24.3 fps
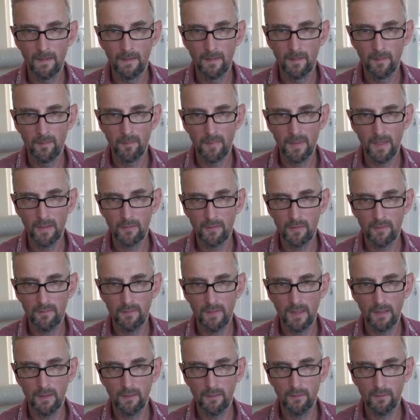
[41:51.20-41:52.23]
Battery
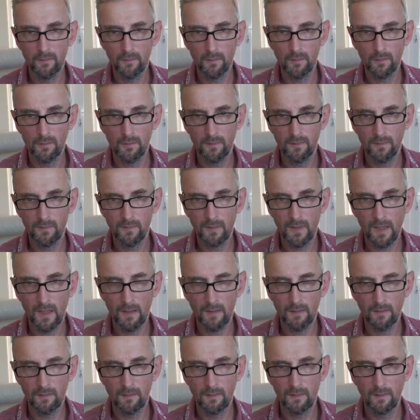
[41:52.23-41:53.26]
values are all
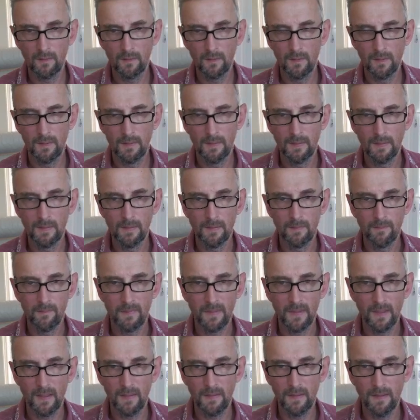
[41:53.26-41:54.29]
set.
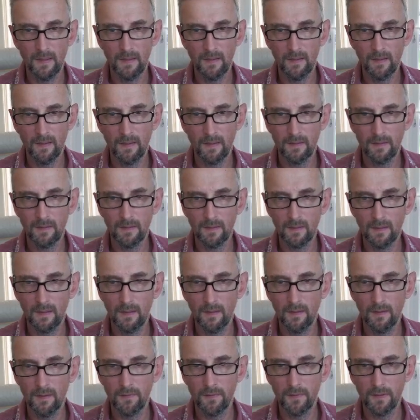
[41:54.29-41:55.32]
And then I think the
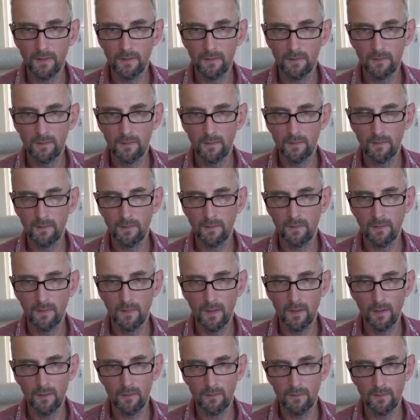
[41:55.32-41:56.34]
other thing to
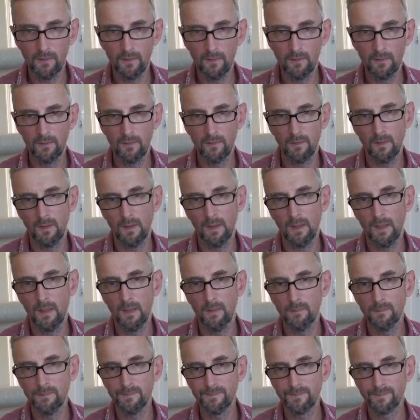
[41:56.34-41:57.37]
note is
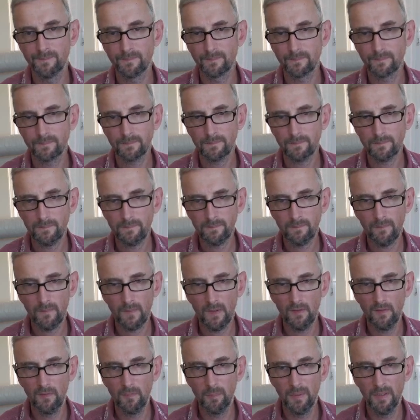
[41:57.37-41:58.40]

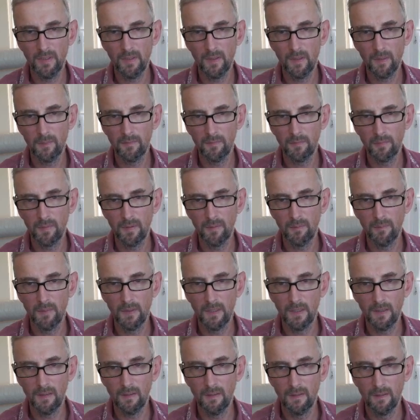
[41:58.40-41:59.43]
spin arm, spin
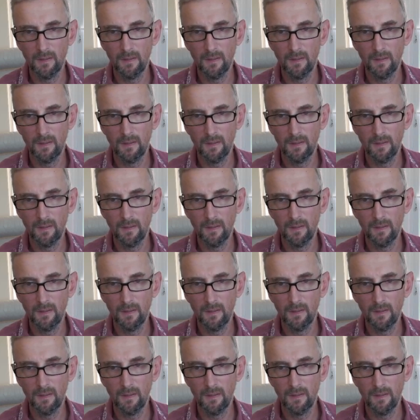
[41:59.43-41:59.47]
min.